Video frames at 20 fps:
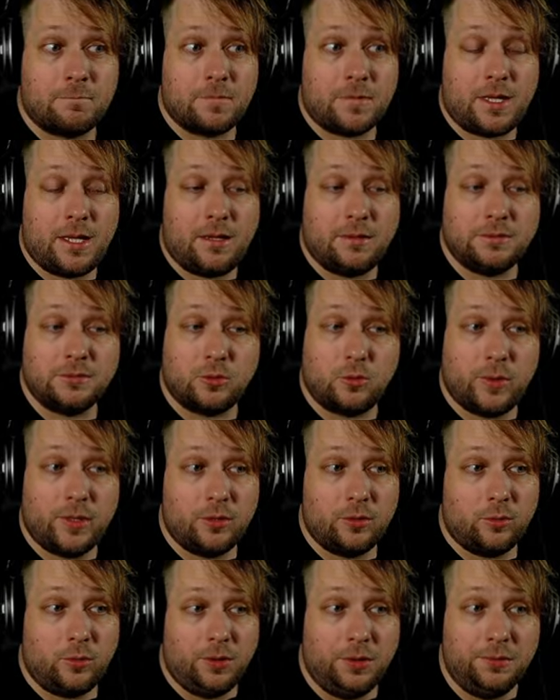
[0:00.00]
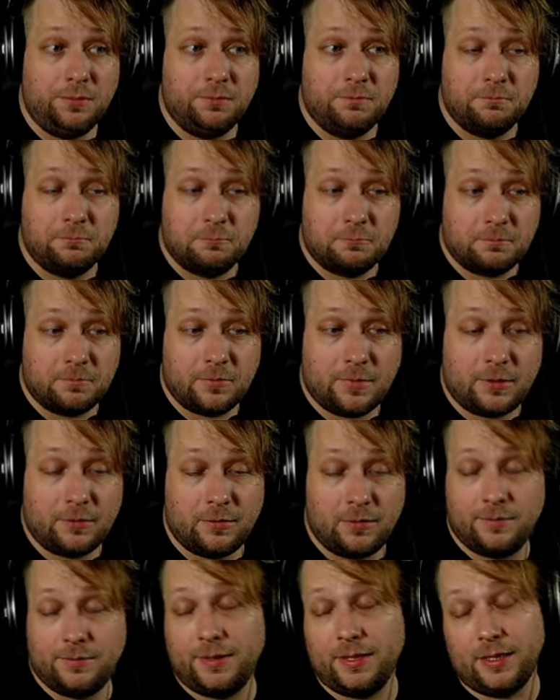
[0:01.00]
That was a weird one. I'm going
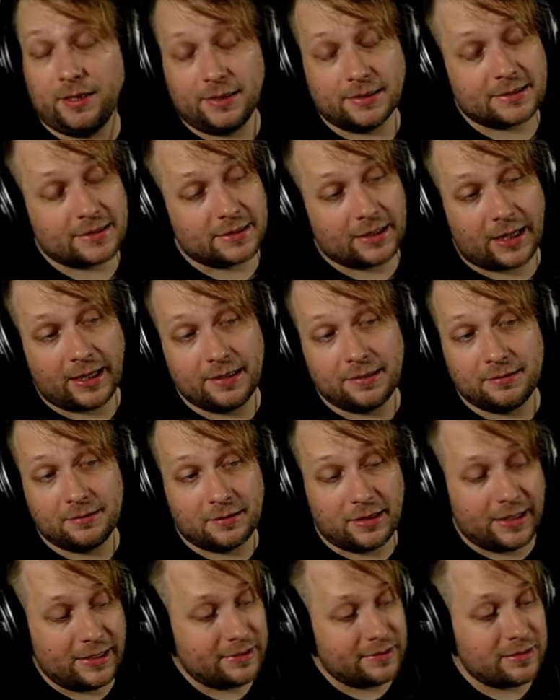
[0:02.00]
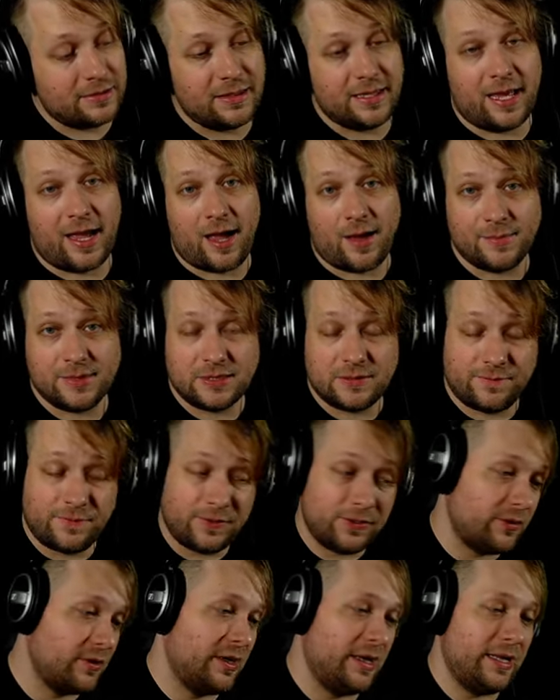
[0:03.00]
to be honest. I liked the
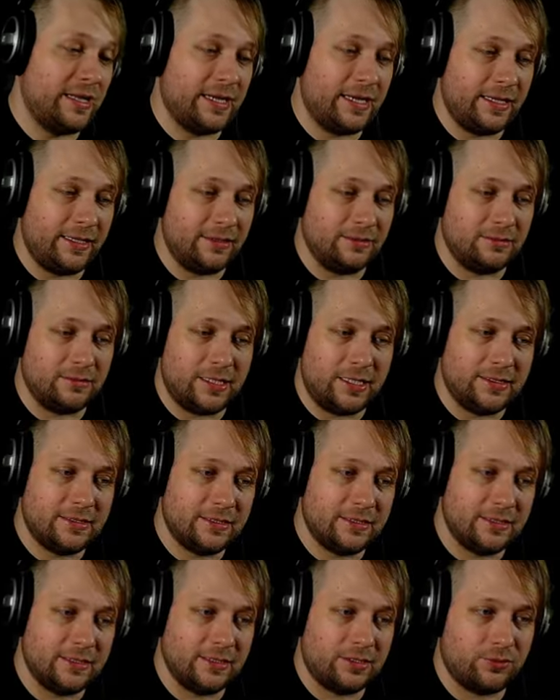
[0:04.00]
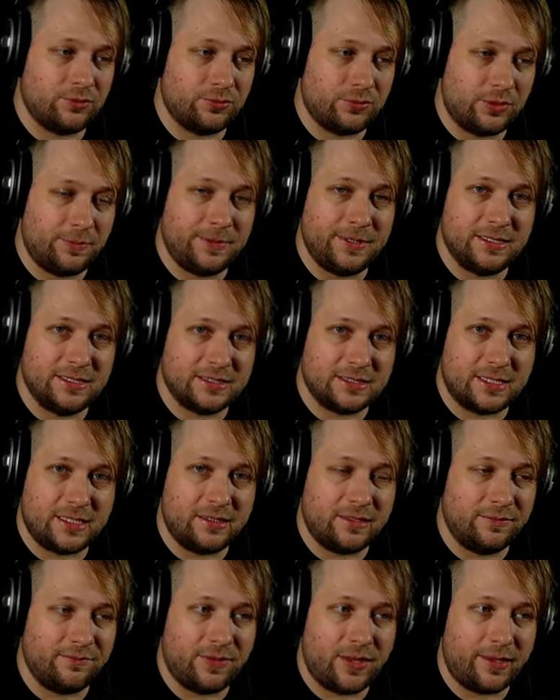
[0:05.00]
atmosphere and I liked the creepy design
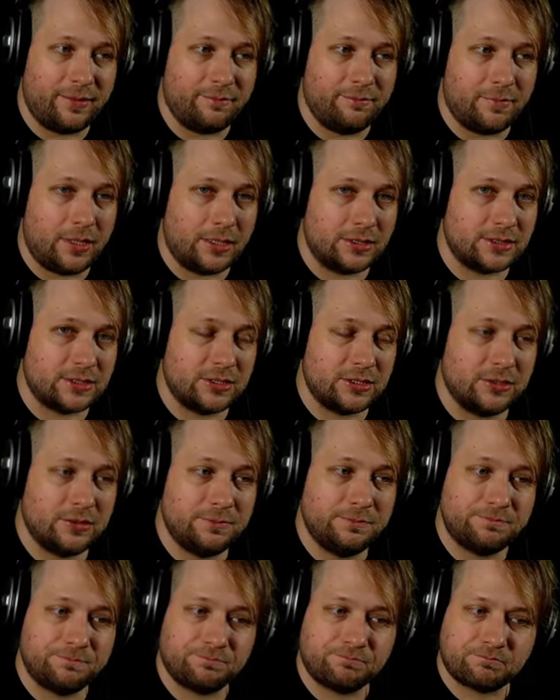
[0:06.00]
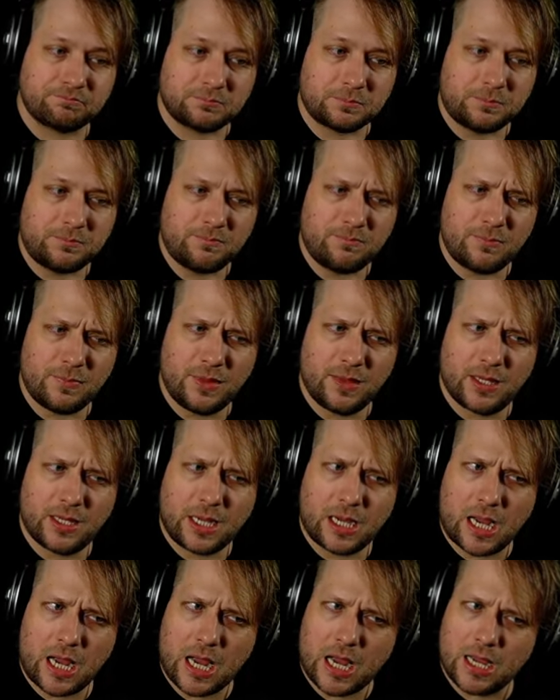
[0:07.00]
of that monster.
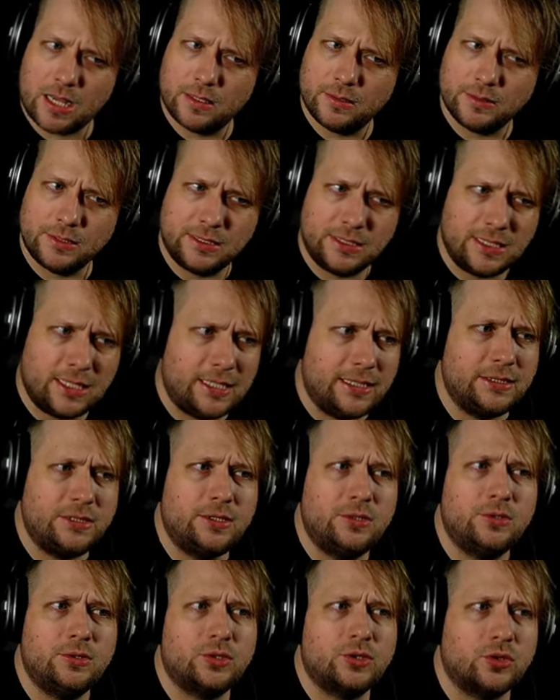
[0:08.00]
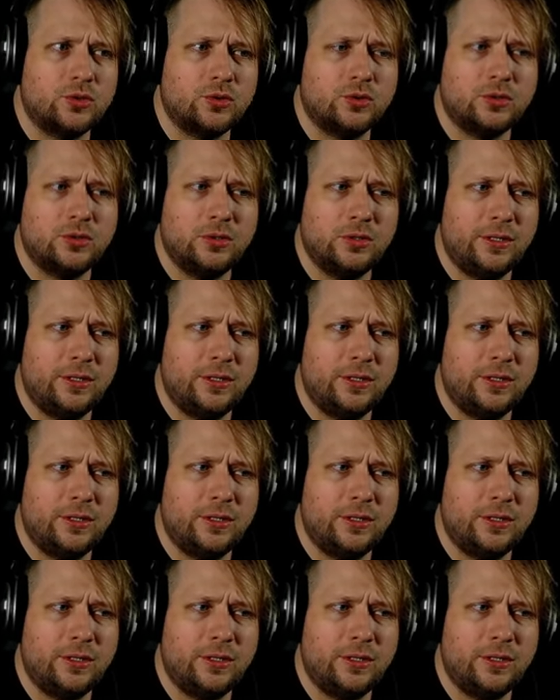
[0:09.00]
Not too sure on